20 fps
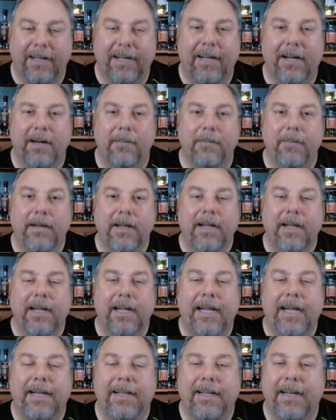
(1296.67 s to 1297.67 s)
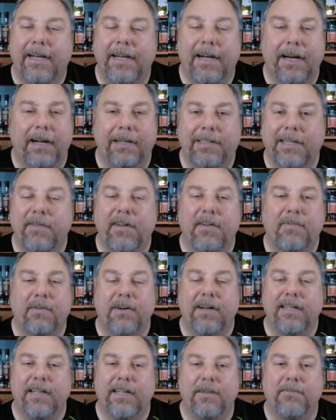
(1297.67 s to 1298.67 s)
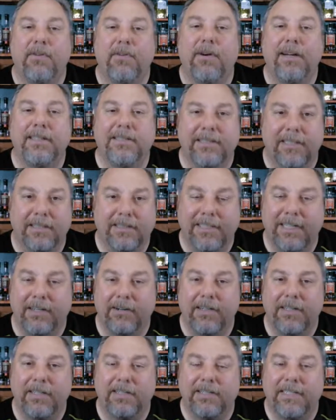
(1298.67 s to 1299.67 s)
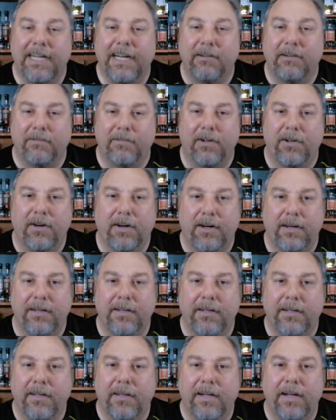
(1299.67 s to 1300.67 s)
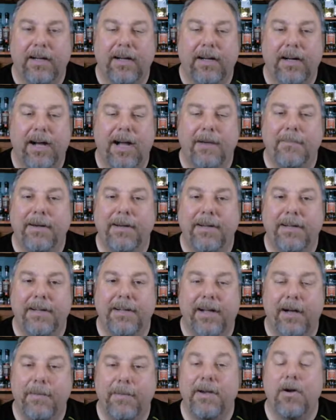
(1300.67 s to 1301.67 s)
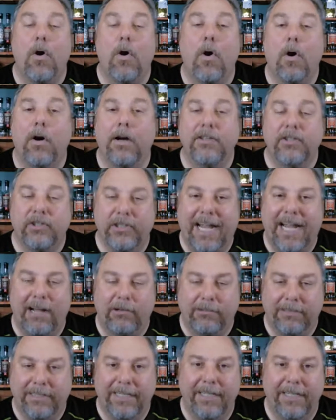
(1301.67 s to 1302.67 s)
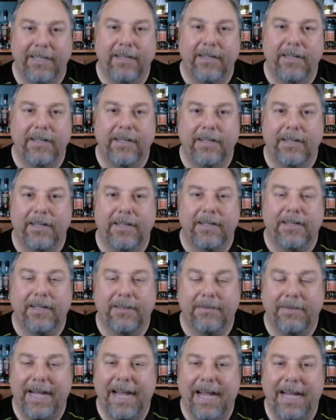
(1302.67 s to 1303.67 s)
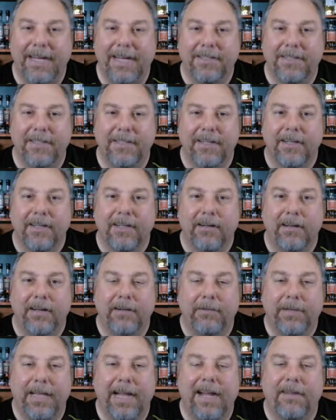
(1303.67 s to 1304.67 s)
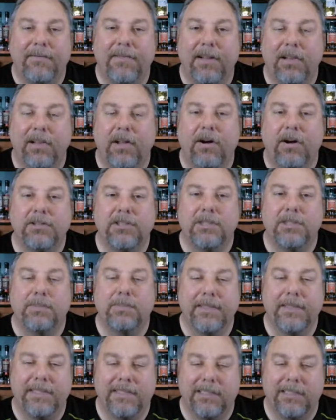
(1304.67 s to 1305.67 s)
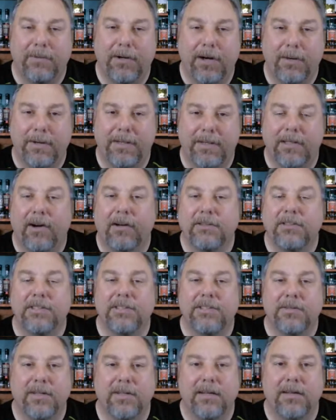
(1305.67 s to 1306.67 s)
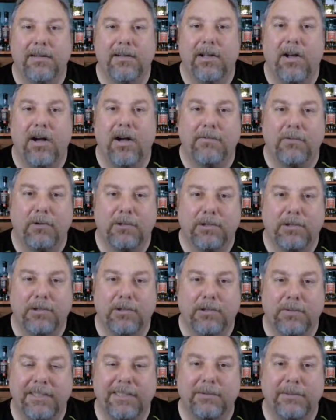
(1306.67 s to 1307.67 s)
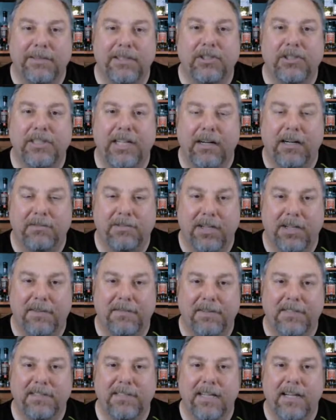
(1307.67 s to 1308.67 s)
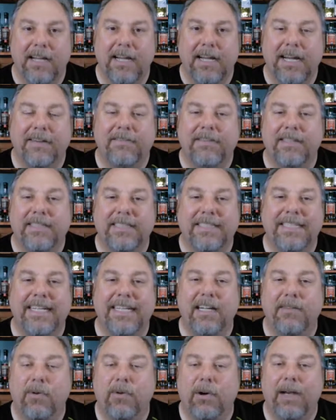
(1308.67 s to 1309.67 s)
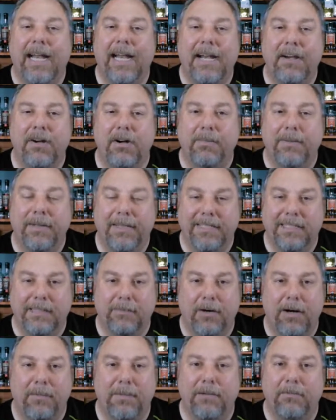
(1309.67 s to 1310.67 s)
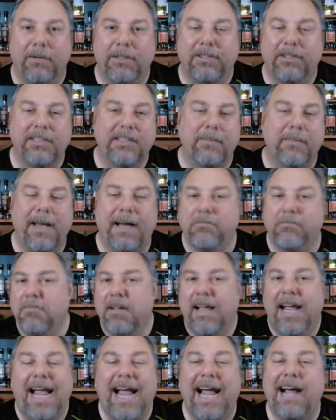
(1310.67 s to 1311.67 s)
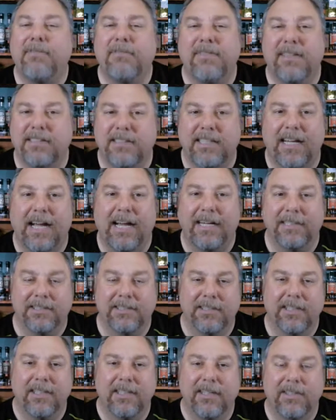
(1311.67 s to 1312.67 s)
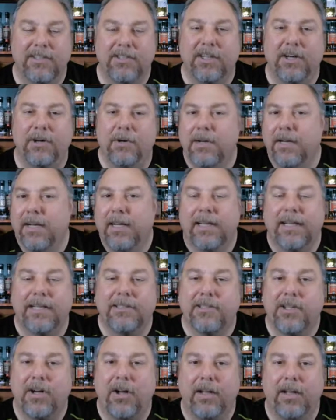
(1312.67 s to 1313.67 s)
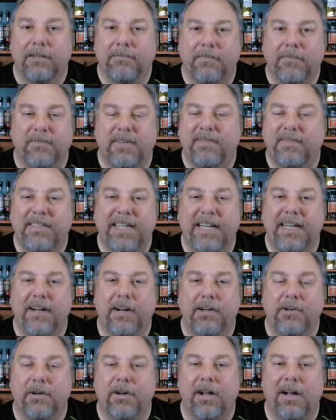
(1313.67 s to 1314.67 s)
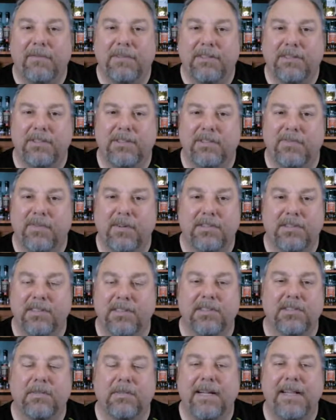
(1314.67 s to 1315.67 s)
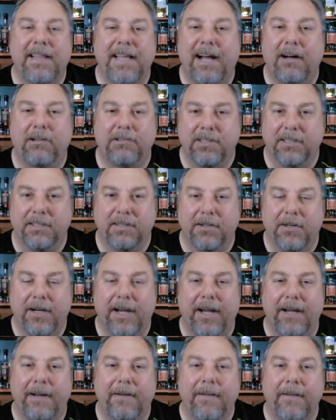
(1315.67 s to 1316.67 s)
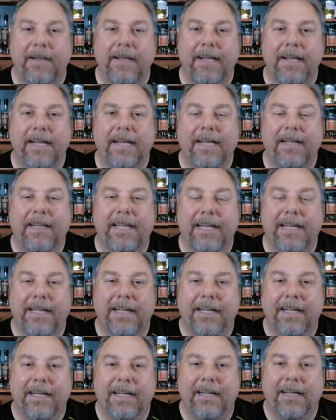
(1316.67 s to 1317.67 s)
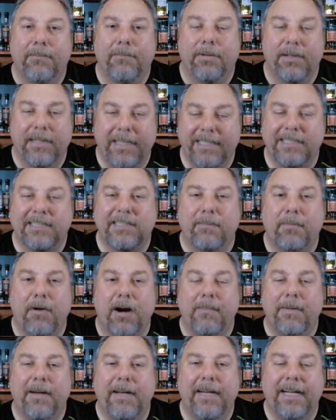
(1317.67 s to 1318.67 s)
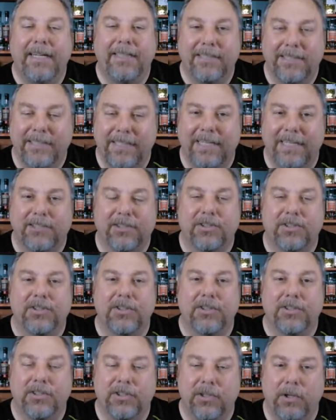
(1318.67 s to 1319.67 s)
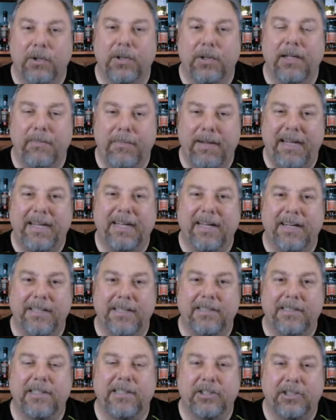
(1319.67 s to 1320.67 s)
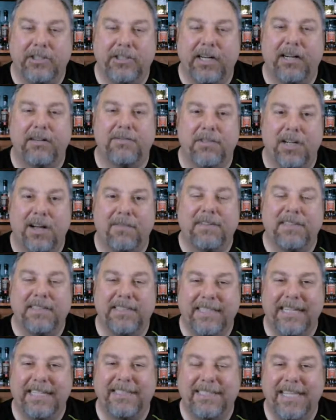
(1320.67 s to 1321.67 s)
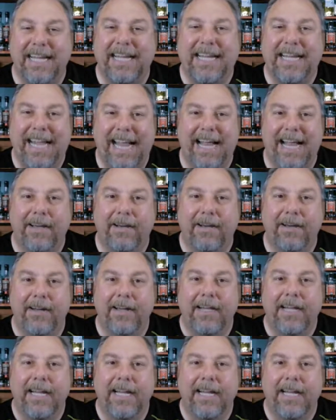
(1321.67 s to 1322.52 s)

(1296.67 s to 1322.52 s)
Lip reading: And I'll give you for instance, here in the state of Florida, I'm in Orange County. And they have the largest police department, largest law enforcement agency with the sheriff's office. You have the City of Orlando Police Department, which is about half the size. So let's call it 1,500 officers versus 3,000. Okay. The police department exists solely because the sheriff's office says they can.